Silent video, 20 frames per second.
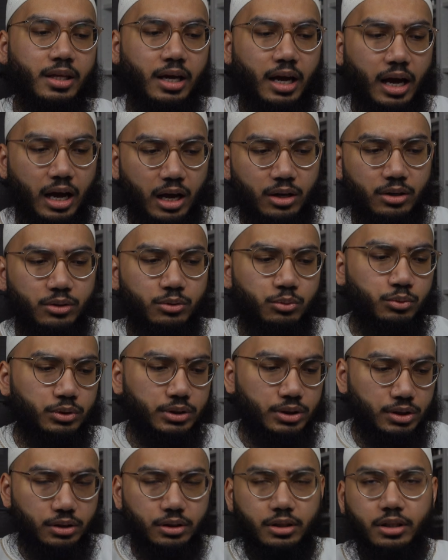I
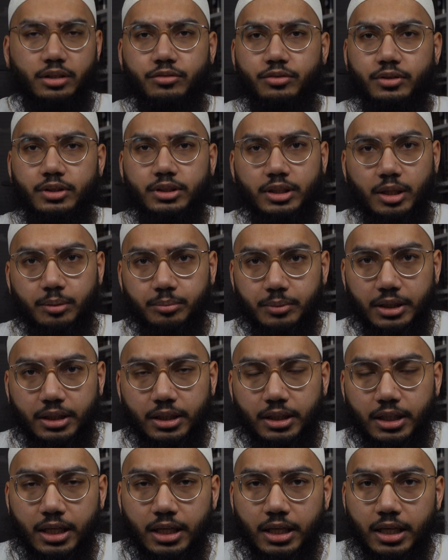was looking for
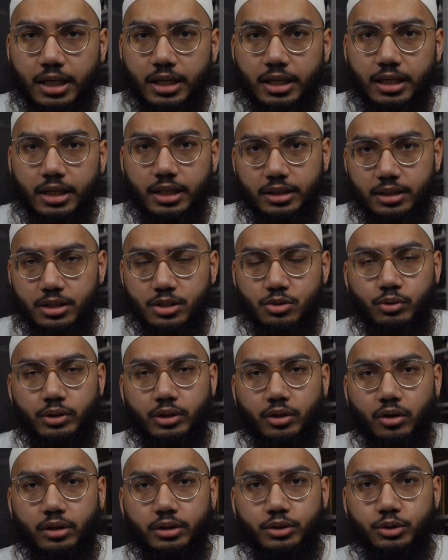something in this
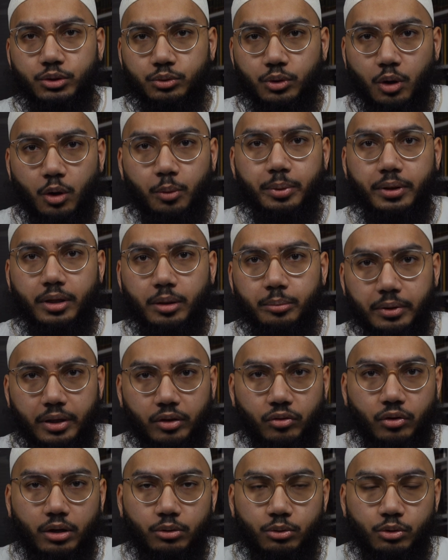regard to open up
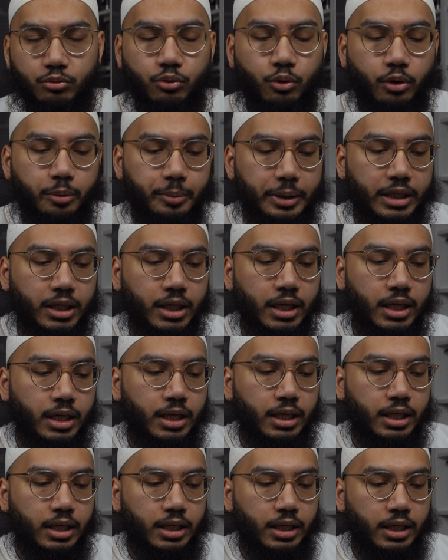Baydawi for me.
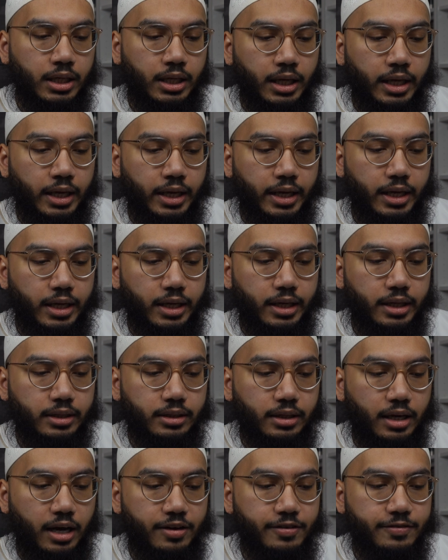
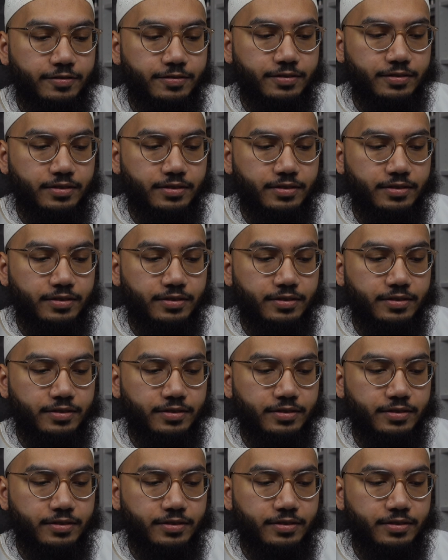And I've